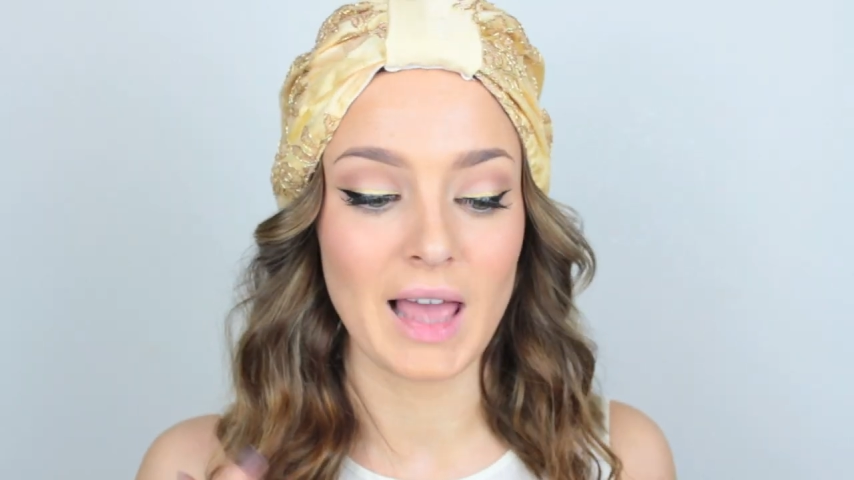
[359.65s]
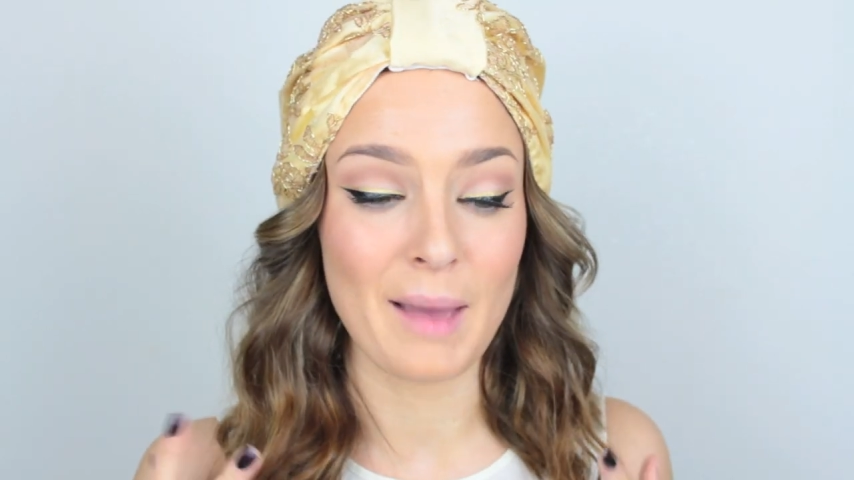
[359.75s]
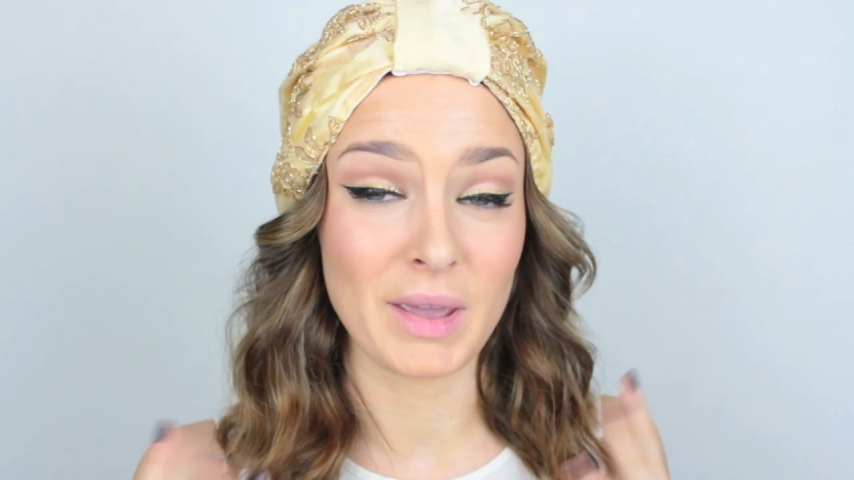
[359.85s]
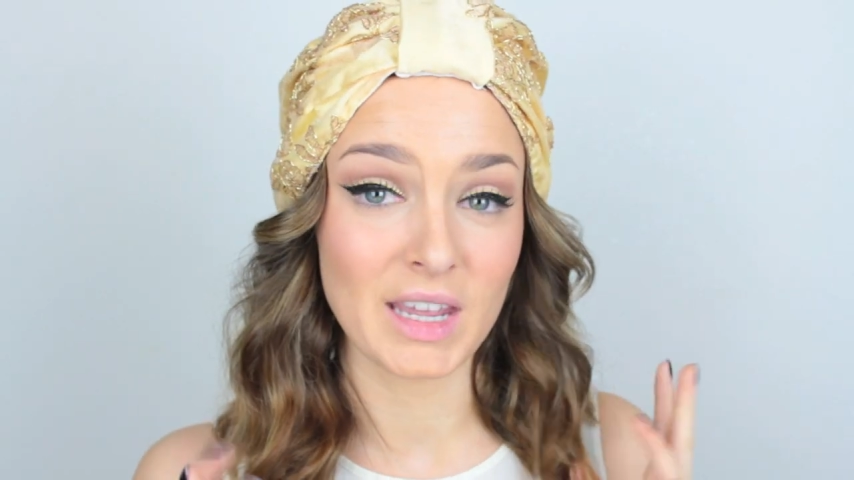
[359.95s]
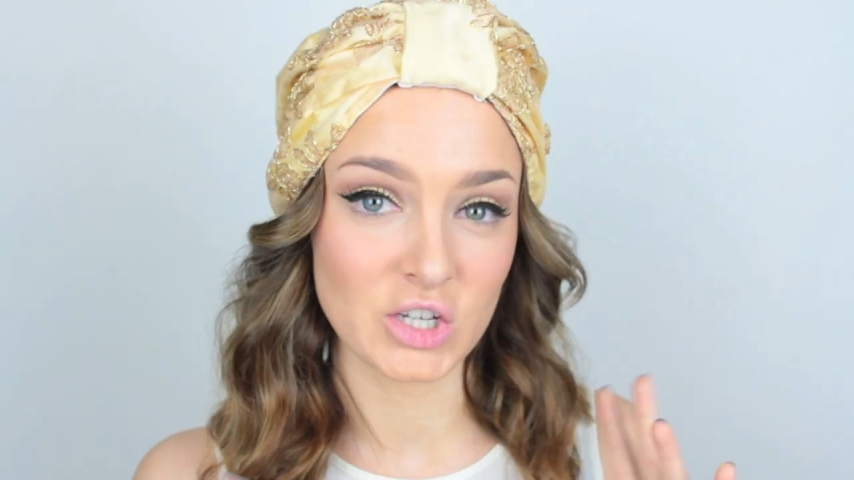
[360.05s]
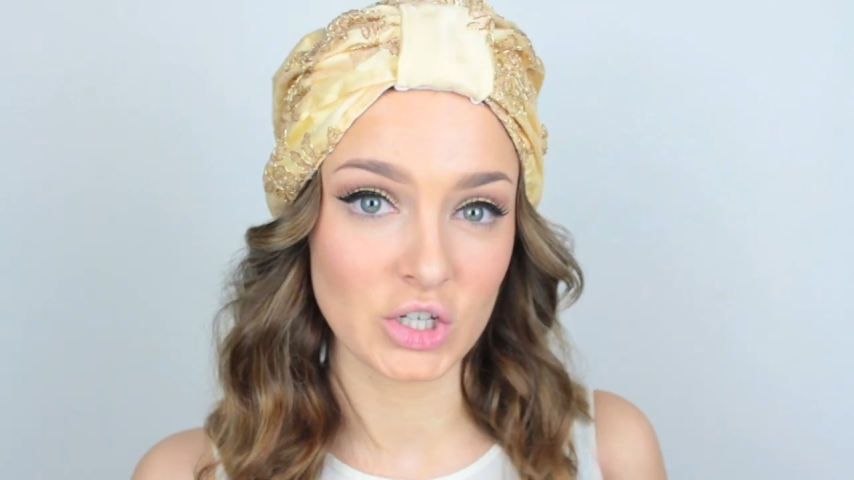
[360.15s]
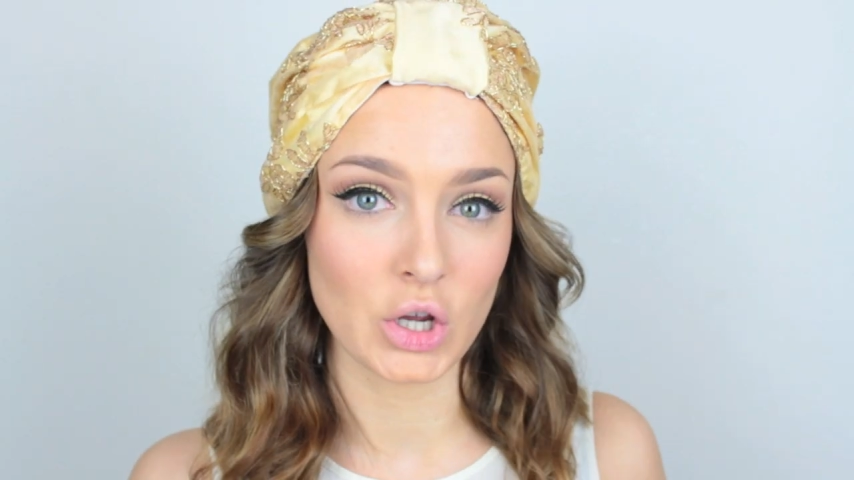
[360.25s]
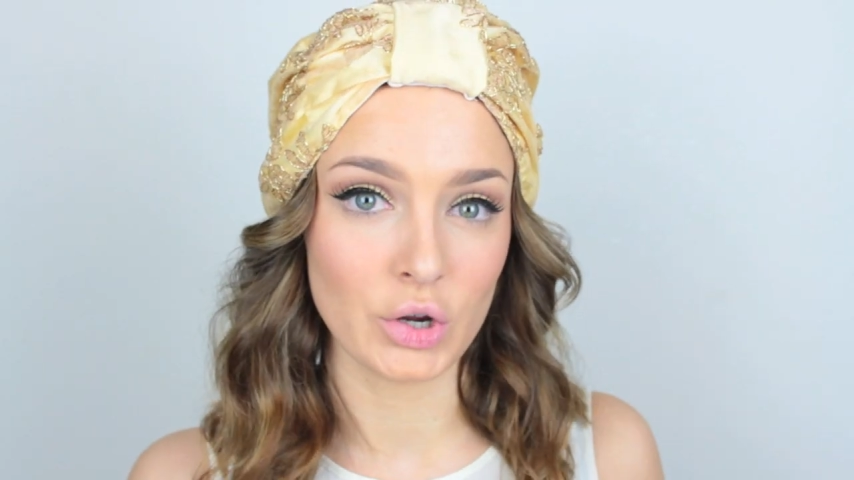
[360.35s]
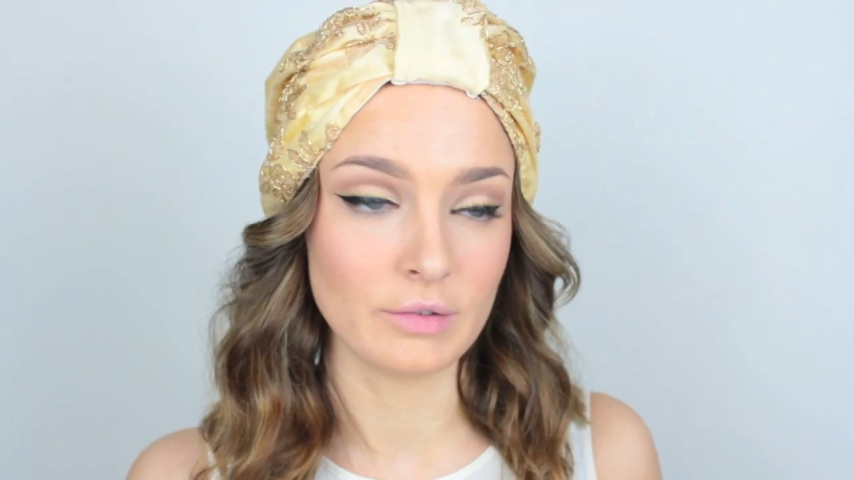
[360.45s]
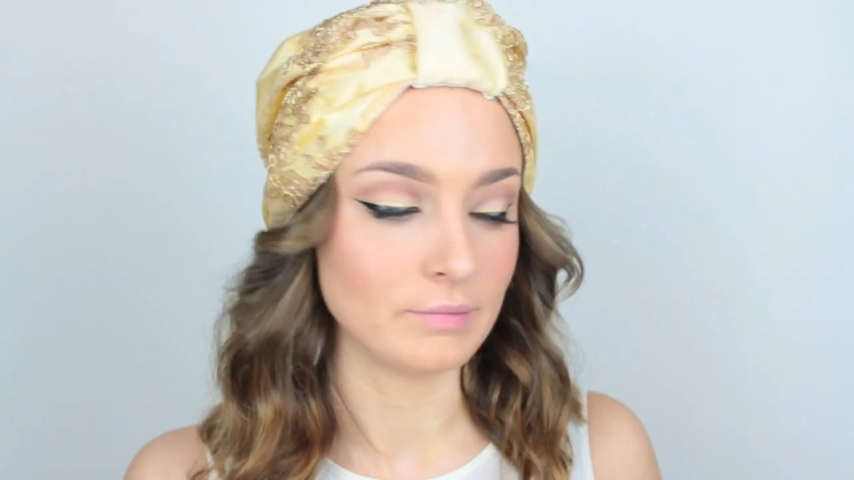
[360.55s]
a peachy
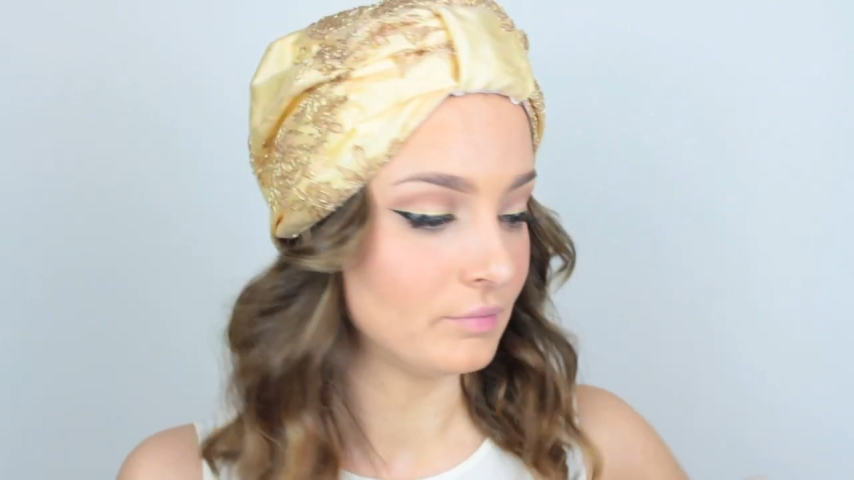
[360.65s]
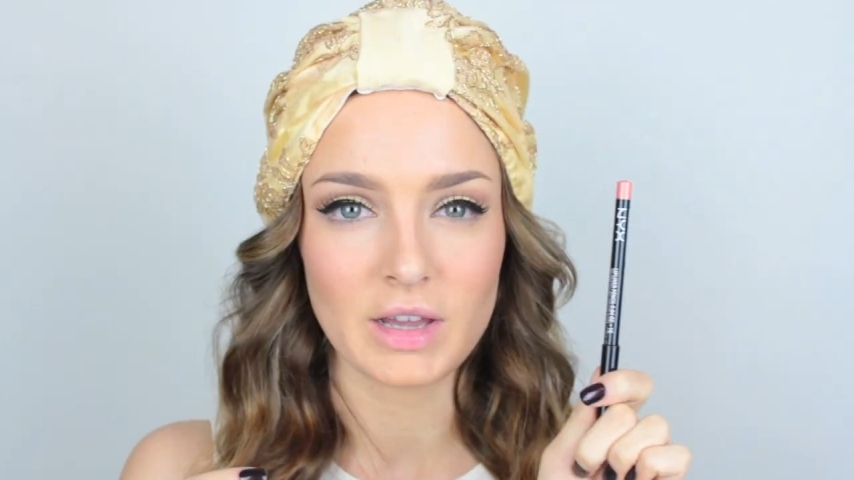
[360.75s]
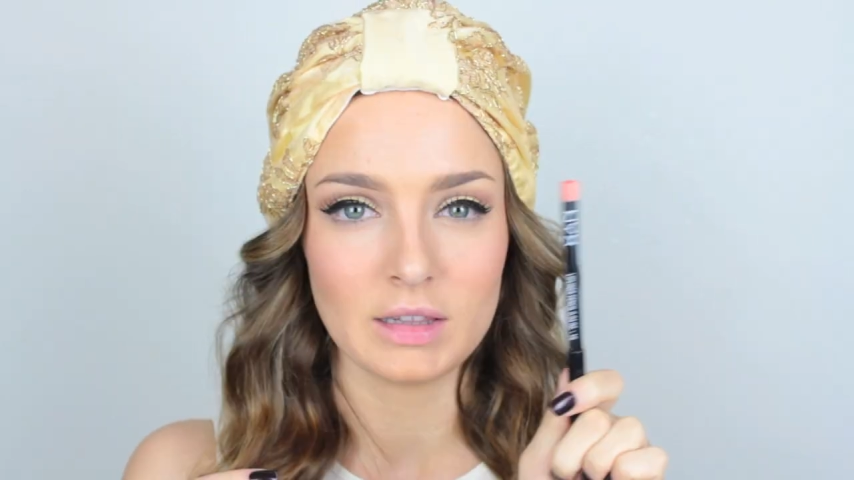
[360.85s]
tone. I'm